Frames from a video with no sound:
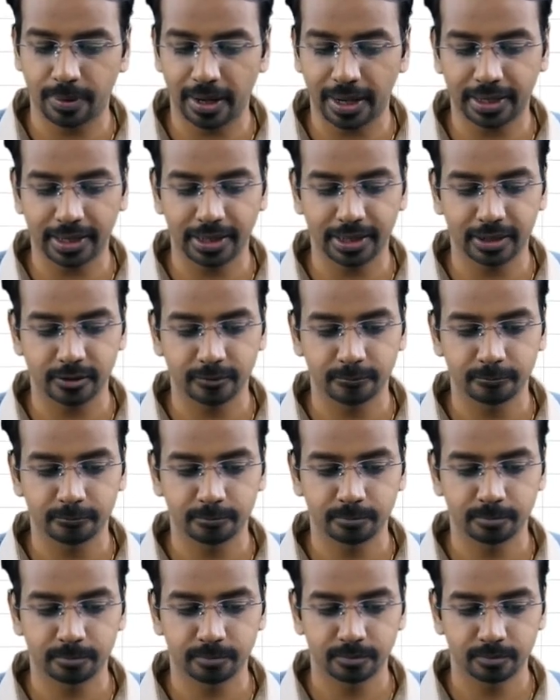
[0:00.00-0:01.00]
bracket,
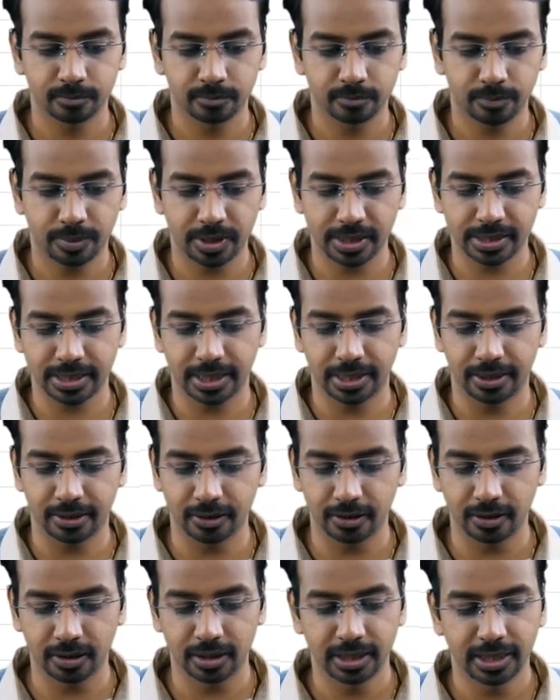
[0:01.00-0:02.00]
press
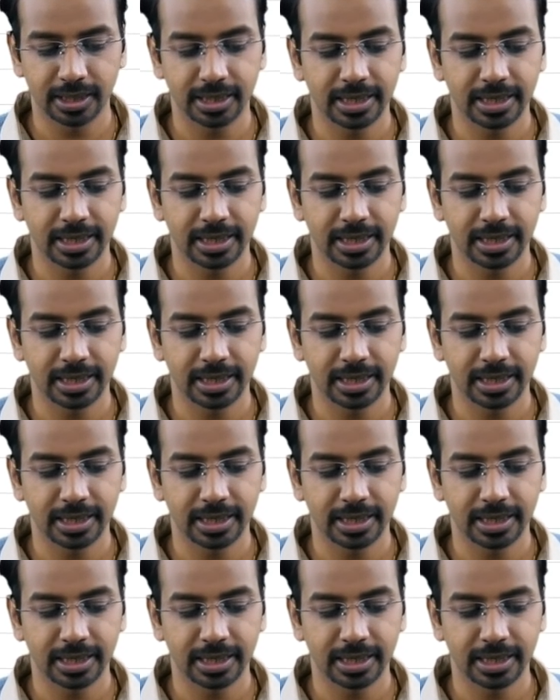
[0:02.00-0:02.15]
enter.